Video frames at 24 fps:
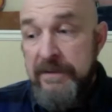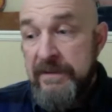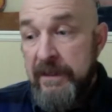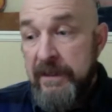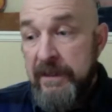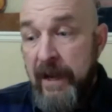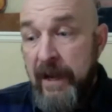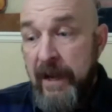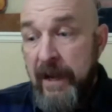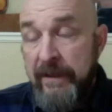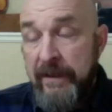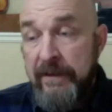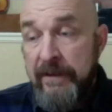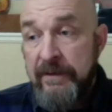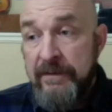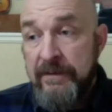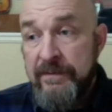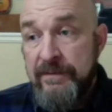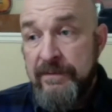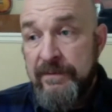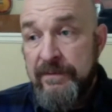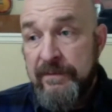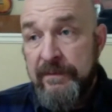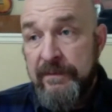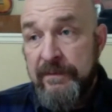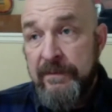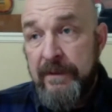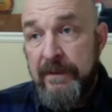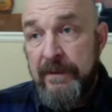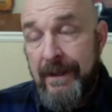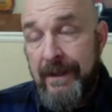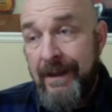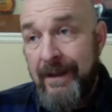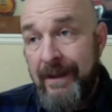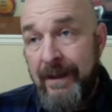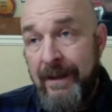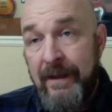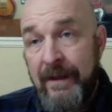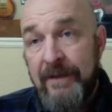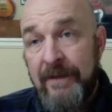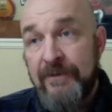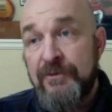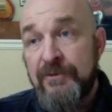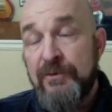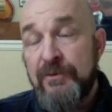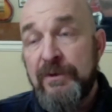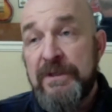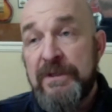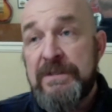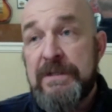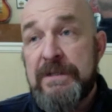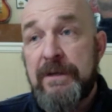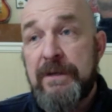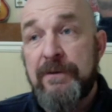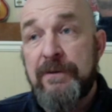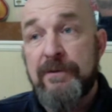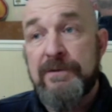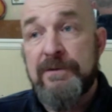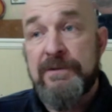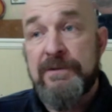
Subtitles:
I can truly see there's